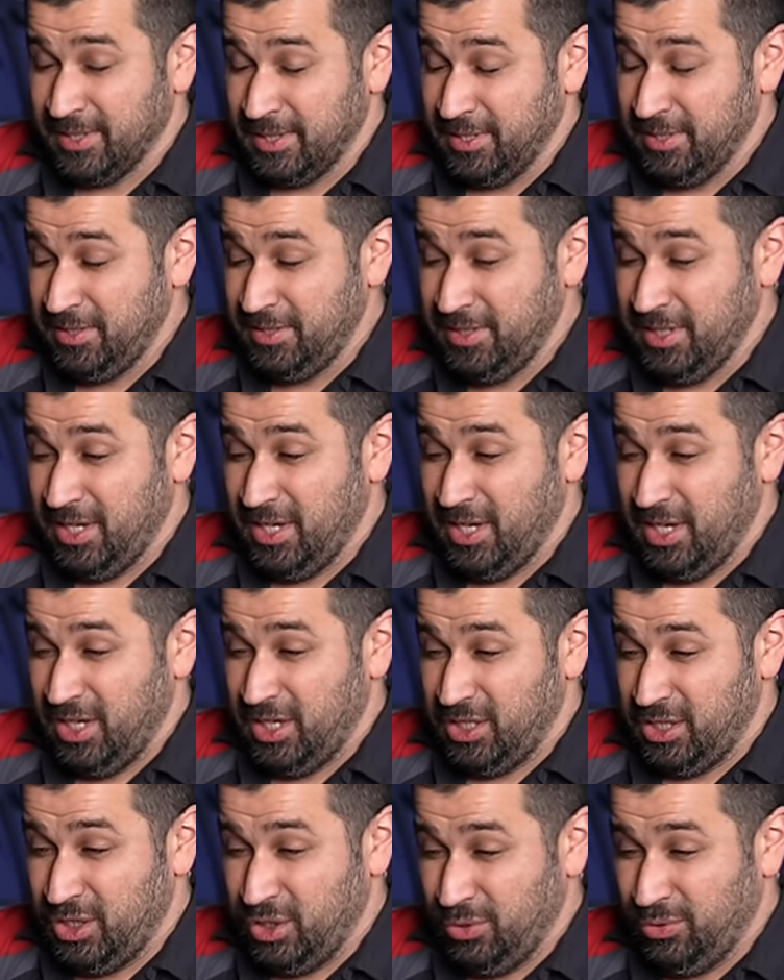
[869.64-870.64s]
is
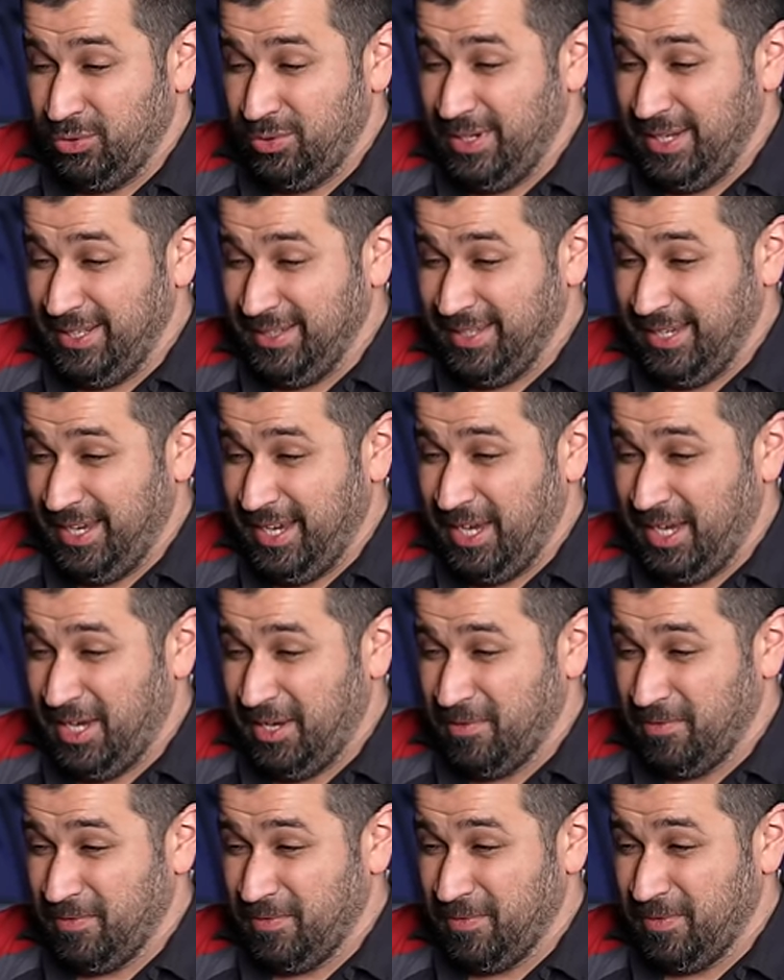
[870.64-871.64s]
you do not
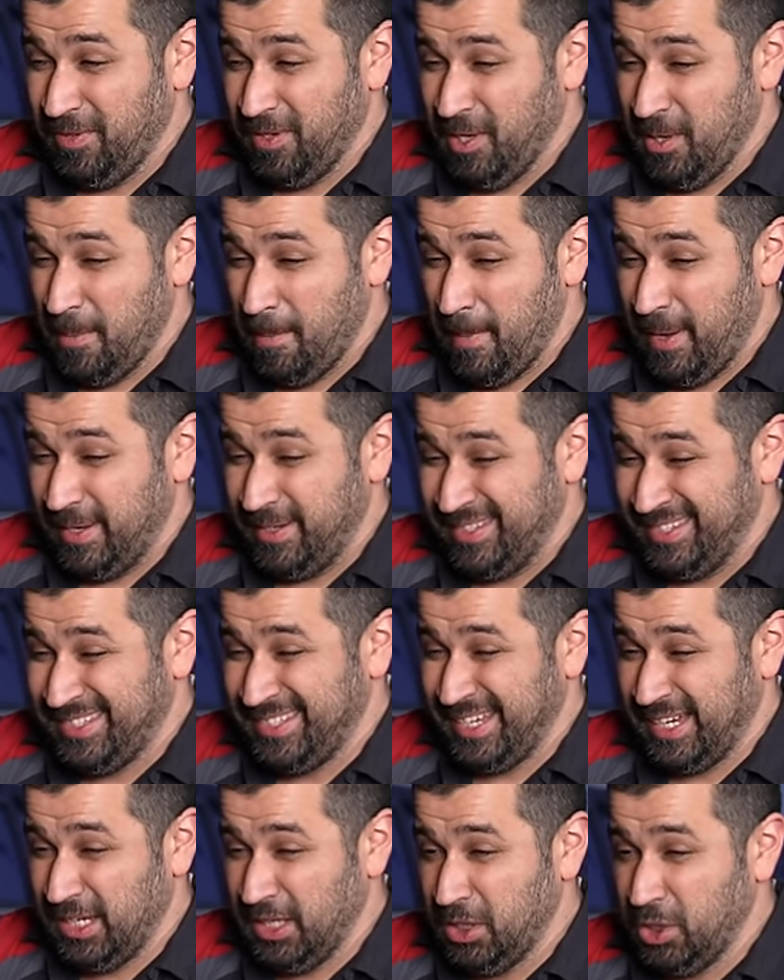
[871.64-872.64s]
have a
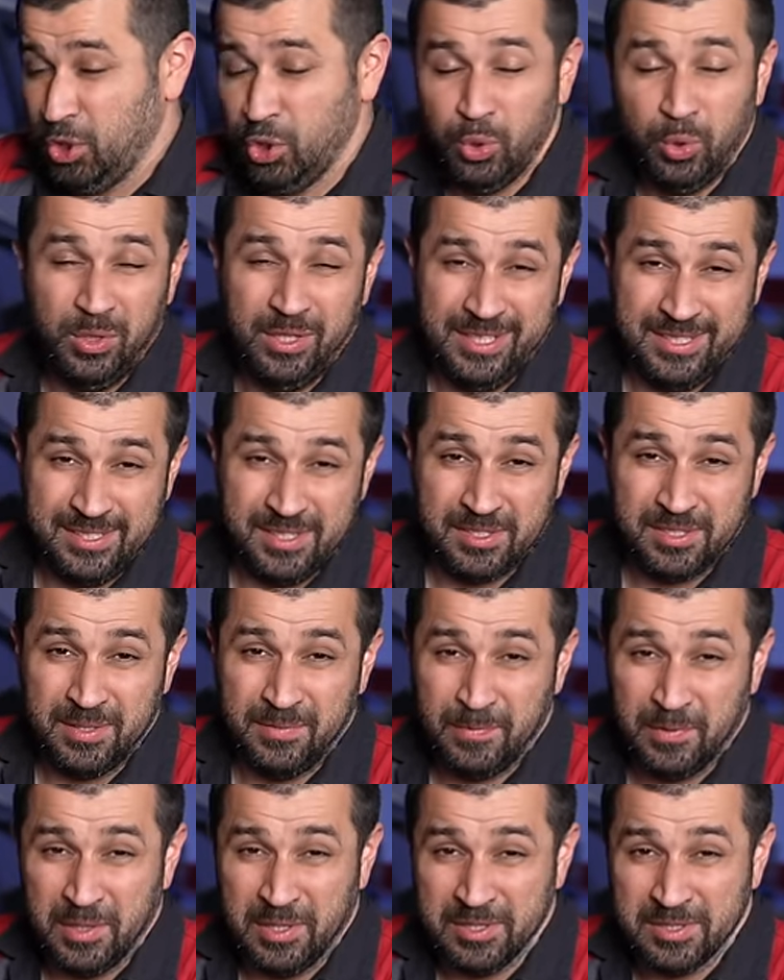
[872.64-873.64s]
second cooling
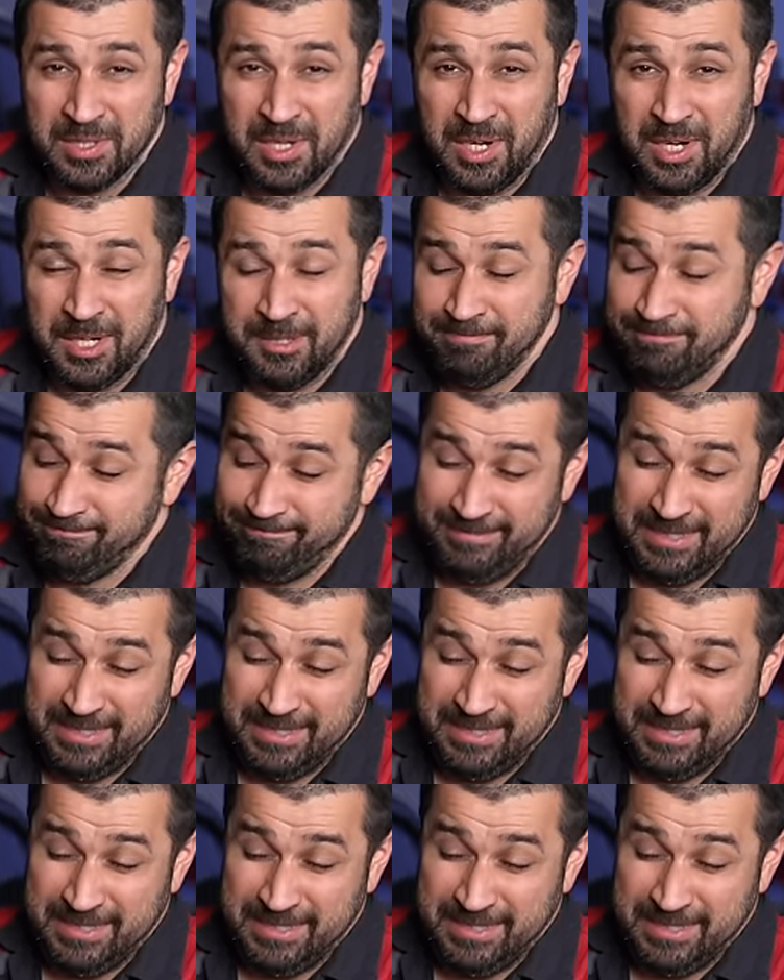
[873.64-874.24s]
system for this car.